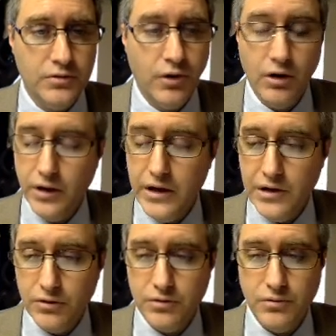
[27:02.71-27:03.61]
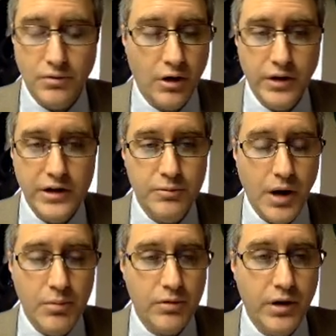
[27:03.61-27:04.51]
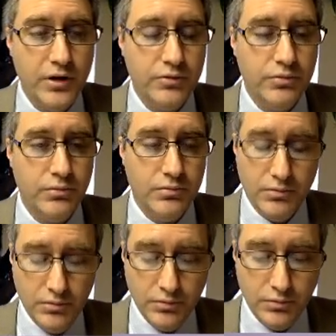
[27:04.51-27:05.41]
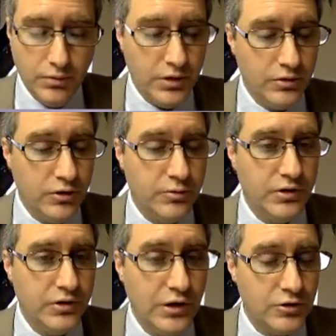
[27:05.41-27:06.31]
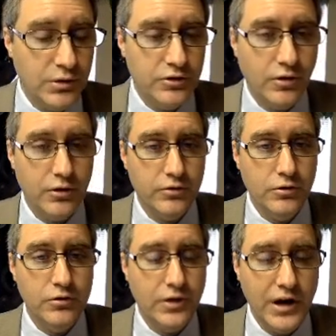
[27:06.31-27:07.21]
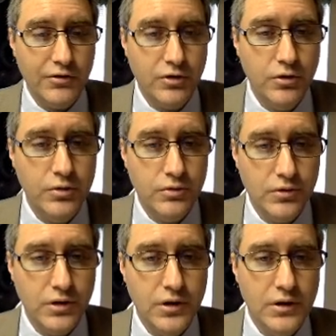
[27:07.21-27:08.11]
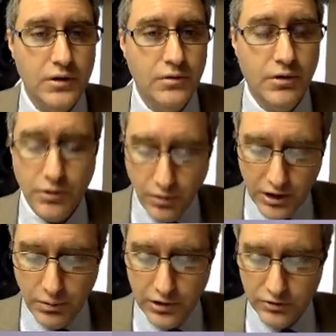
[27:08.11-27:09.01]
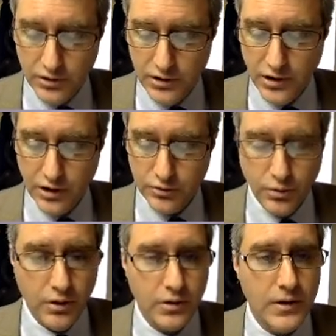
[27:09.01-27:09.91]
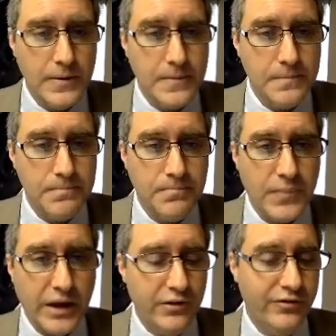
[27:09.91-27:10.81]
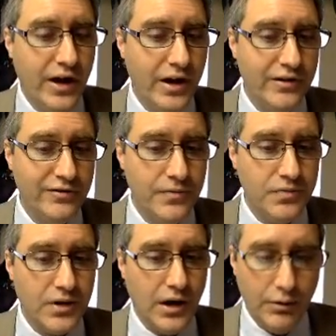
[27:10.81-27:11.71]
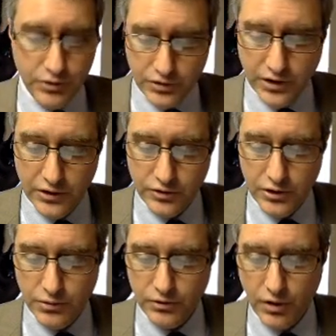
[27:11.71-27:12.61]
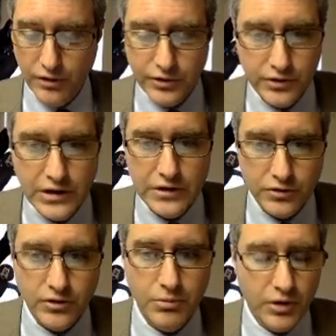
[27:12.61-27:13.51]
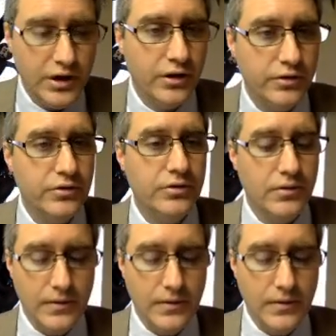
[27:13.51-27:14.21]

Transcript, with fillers: For our ladies, our ladies' Bible class is scheduled to restart on Tuesday afternoons. What a great way to study God's Word. And then, five, I would suggest that you resolve to teach someone else.